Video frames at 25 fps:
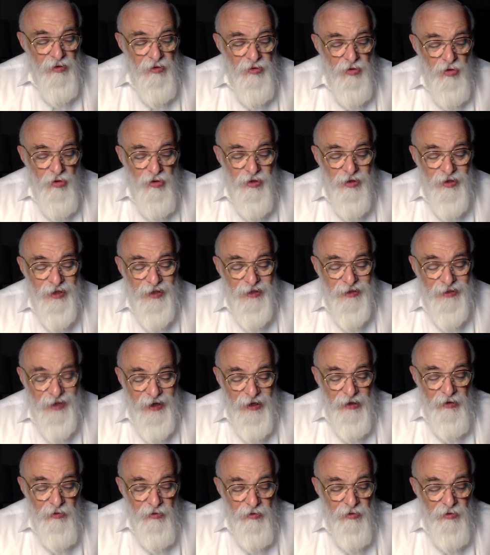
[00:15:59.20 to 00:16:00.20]

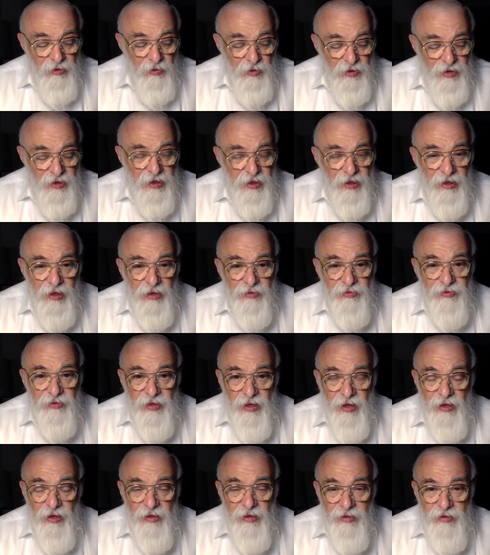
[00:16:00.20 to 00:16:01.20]
what's in of
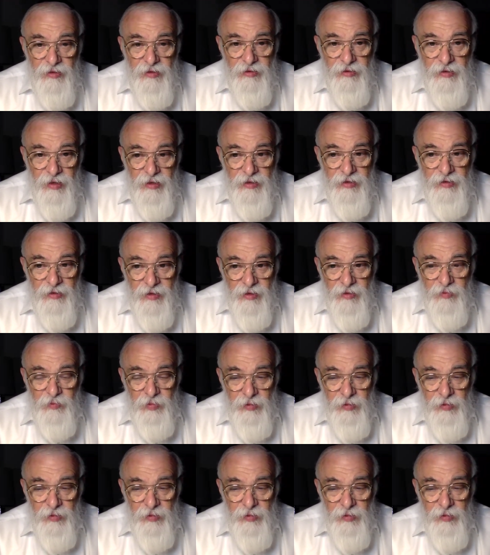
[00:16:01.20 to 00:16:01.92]
taste? Taste is